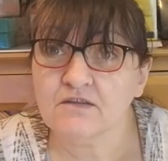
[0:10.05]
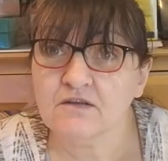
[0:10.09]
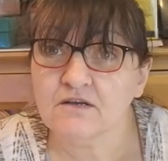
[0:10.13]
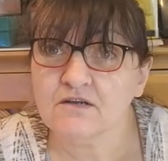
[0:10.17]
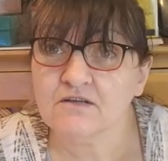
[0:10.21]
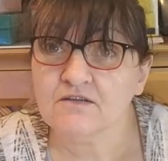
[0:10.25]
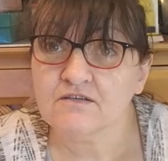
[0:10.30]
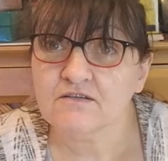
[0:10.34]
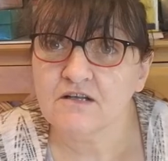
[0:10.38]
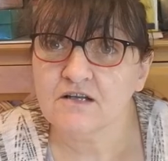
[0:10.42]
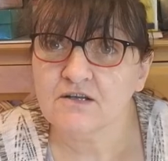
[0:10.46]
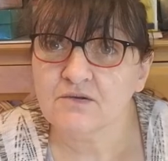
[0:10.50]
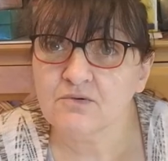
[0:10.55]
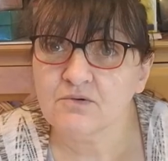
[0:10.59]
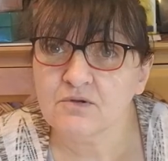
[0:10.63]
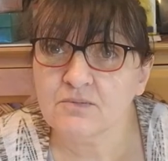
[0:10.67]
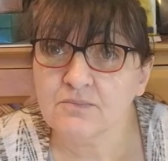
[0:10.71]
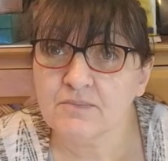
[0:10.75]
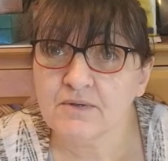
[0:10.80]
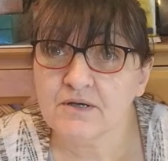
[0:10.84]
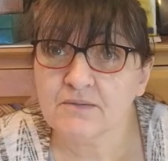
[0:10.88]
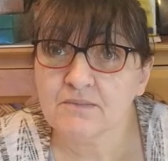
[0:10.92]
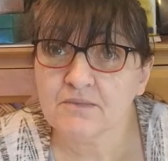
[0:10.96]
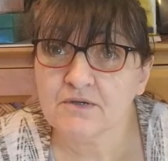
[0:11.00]
I tell you all
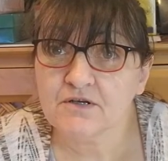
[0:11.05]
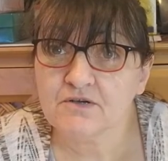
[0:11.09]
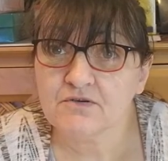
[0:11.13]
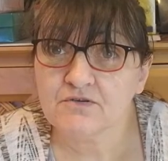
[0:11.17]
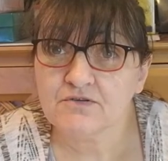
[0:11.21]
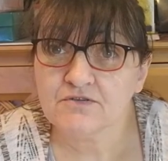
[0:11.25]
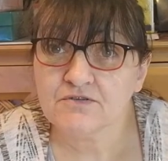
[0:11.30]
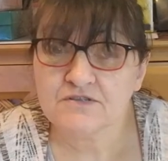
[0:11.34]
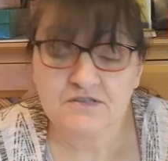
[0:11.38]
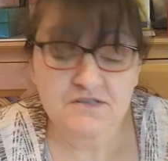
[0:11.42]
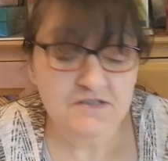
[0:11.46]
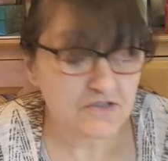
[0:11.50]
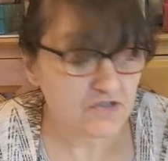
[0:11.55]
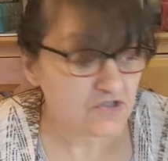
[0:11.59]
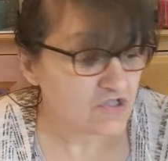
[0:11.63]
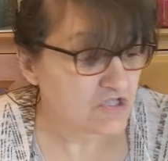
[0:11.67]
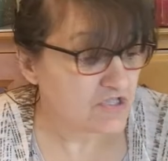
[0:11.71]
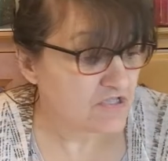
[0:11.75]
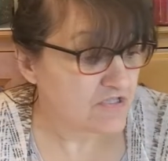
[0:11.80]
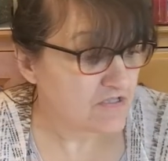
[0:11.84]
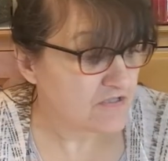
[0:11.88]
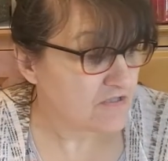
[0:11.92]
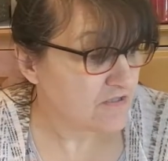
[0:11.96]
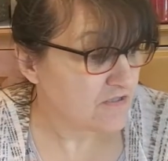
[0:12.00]
about my cross
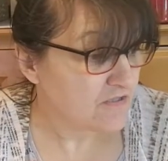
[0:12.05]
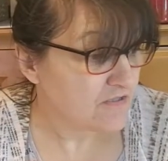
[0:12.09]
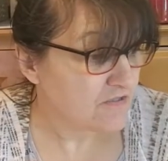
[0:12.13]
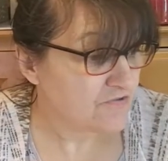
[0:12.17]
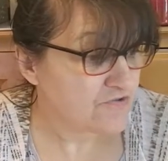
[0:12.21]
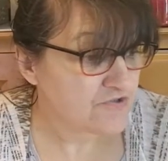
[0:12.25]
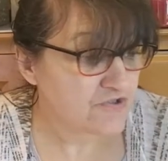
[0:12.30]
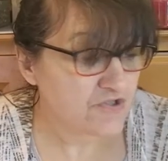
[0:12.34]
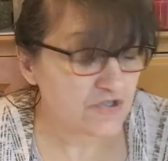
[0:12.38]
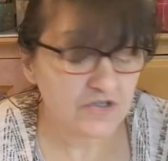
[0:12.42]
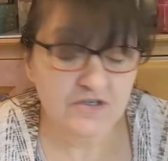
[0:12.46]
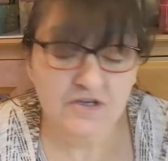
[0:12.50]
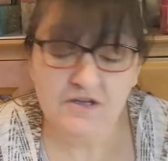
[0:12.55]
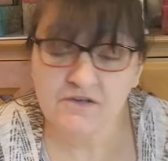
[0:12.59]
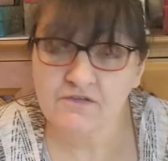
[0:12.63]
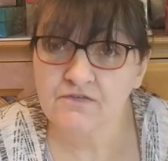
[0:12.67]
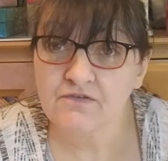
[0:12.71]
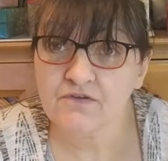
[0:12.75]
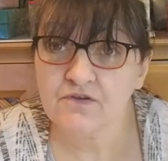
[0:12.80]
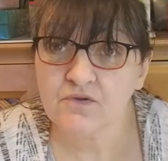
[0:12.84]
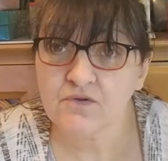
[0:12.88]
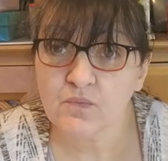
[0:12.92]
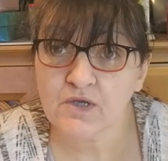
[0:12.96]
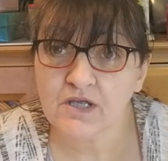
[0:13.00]
stitching journey for
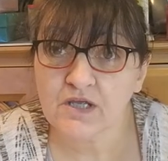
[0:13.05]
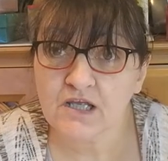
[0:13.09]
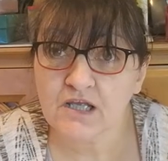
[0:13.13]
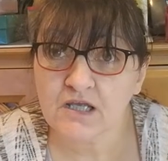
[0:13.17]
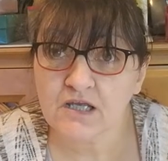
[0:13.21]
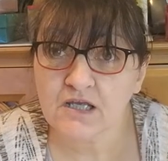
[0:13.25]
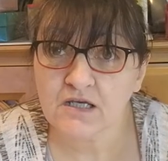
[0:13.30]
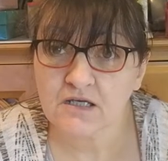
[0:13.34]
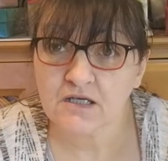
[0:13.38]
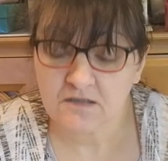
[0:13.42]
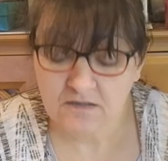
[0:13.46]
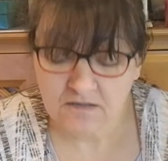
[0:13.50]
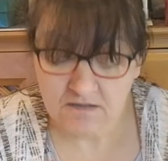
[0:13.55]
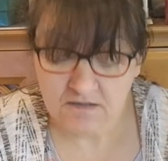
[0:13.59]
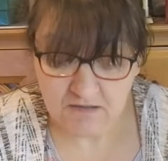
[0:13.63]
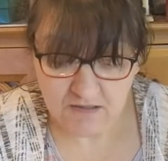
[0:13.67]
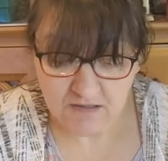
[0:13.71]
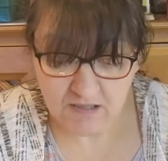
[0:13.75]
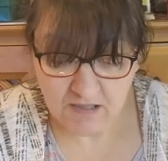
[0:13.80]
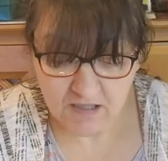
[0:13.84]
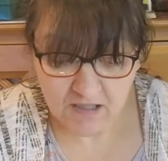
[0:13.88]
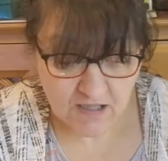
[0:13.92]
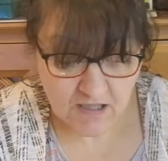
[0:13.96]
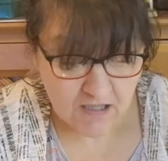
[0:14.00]
the week.
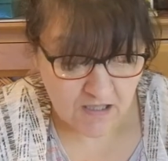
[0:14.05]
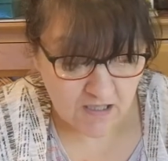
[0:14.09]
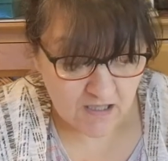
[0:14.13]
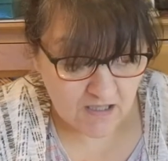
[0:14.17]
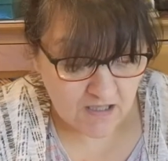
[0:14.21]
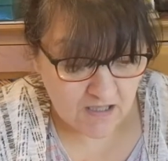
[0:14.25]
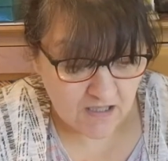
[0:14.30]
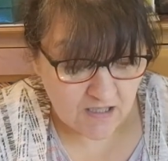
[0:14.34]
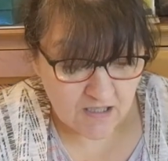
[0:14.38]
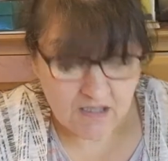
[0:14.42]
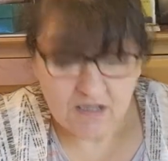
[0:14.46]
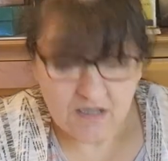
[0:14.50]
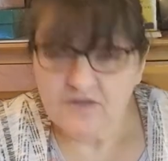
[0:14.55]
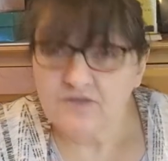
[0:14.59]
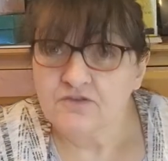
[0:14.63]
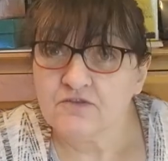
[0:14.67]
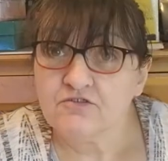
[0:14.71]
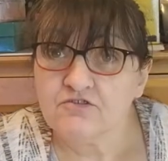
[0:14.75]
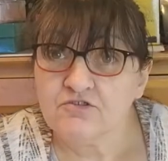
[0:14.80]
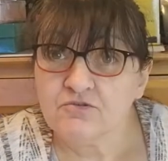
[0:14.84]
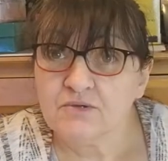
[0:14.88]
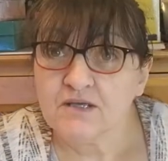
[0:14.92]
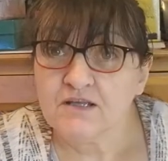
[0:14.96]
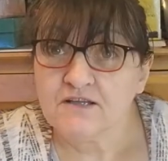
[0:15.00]
So
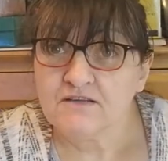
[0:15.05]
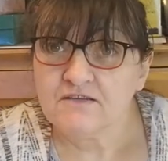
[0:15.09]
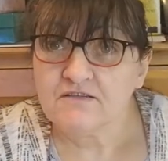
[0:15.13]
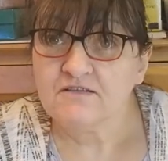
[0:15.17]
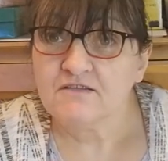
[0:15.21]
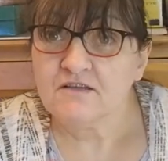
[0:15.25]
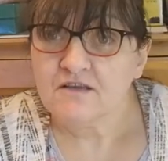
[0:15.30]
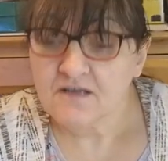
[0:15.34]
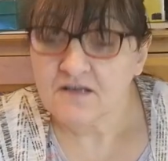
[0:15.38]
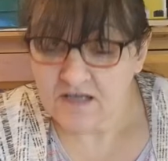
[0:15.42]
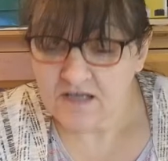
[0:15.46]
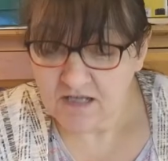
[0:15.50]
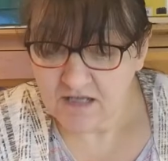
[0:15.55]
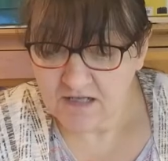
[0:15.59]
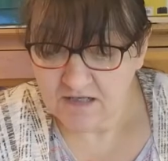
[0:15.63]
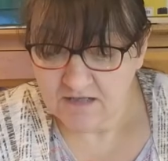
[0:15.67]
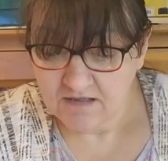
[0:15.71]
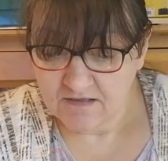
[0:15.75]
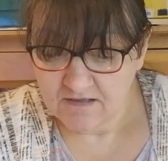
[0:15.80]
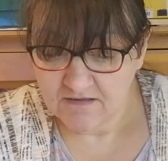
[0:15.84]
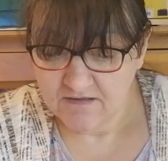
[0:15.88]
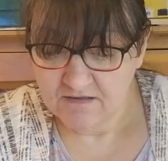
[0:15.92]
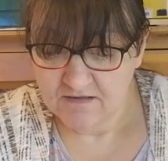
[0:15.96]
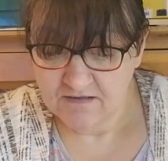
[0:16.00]
shall we get stuck in?
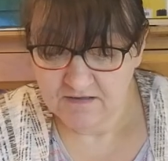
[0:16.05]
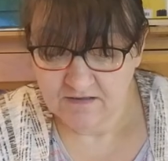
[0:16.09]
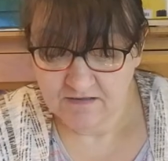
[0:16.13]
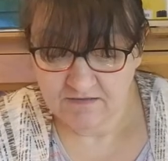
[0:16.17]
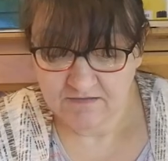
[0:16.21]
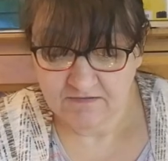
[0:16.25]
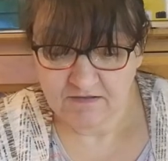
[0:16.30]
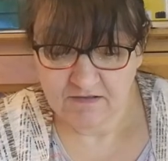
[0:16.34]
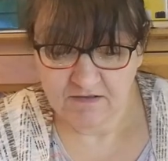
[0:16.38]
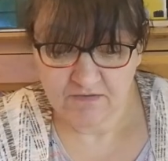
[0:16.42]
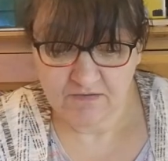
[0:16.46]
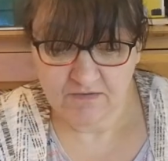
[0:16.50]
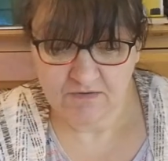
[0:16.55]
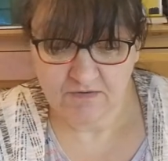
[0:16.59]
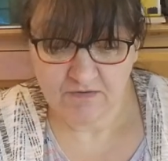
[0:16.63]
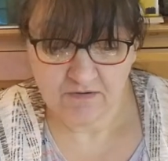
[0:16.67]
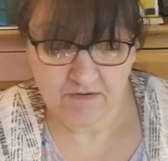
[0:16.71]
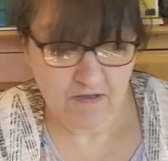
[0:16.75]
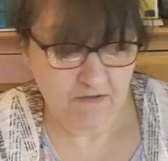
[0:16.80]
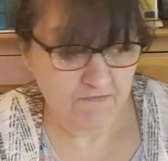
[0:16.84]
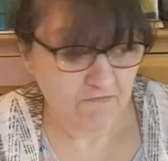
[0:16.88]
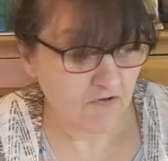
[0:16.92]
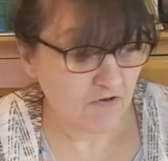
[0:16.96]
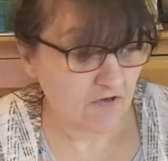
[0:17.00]
So
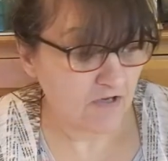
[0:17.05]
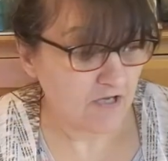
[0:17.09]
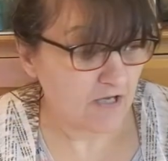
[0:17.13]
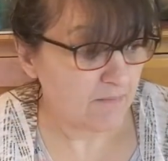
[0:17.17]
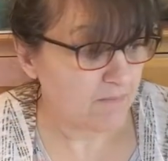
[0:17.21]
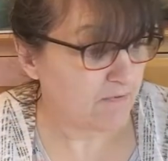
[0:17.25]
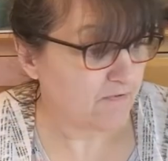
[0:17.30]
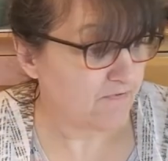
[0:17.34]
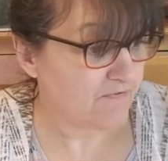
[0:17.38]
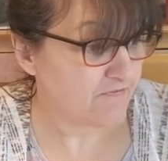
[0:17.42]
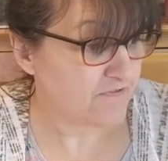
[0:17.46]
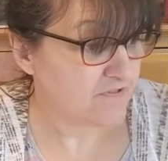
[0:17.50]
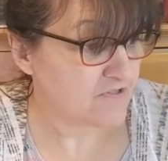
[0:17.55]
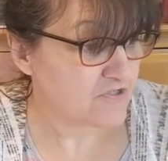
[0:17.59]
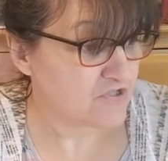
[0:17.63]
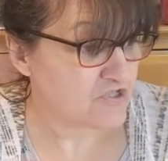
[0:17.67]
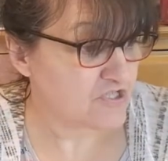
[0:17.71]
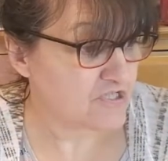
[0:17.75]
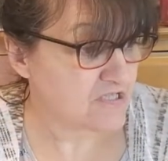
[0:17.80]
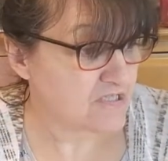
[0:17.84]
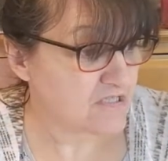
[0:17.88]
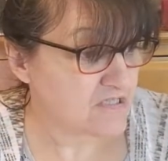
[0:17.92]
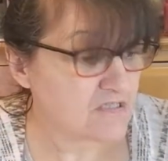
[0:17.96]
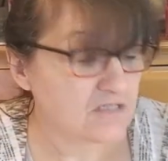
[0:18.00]
I've got a couple of
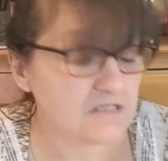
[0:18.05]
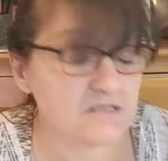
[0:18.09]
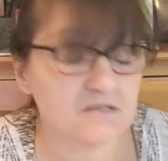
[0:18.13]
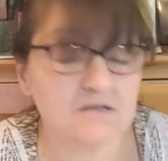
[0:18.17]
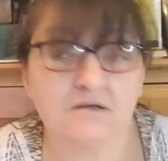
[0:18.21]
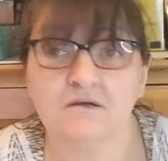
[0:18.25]
finishes,